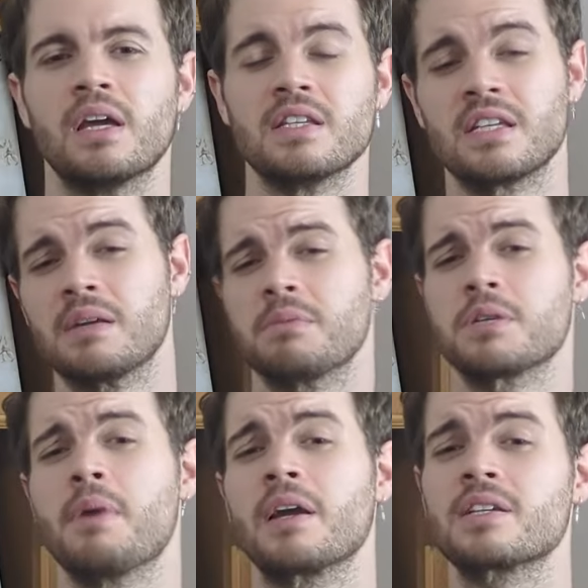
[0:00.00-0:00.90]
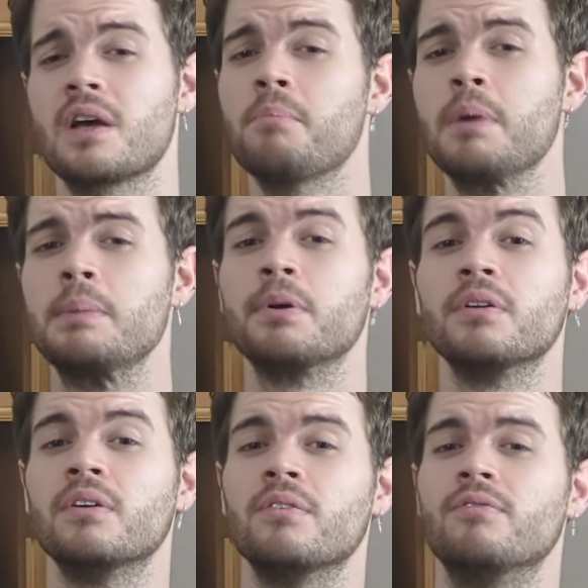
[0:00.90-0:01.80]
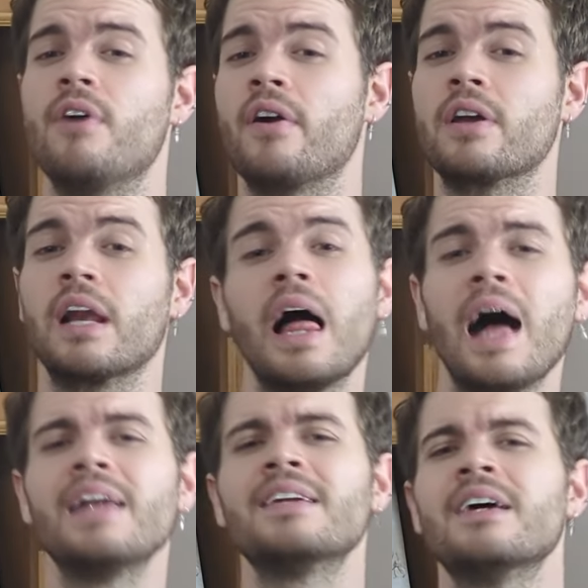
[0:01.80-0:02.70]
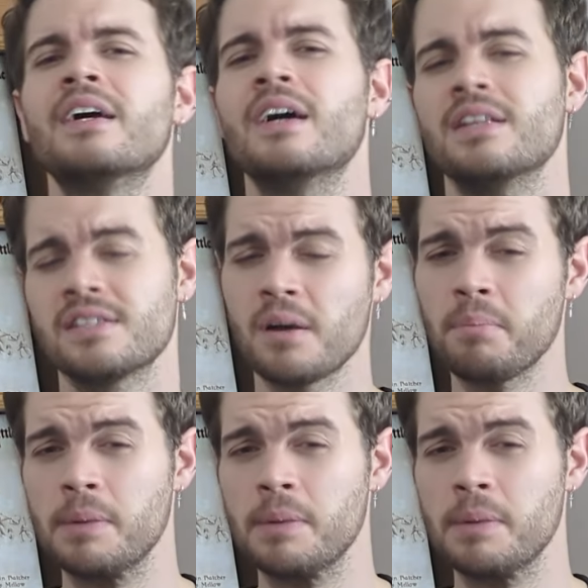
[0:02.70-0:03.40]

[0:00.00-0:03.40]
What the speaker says: It seems to make some people very glad and some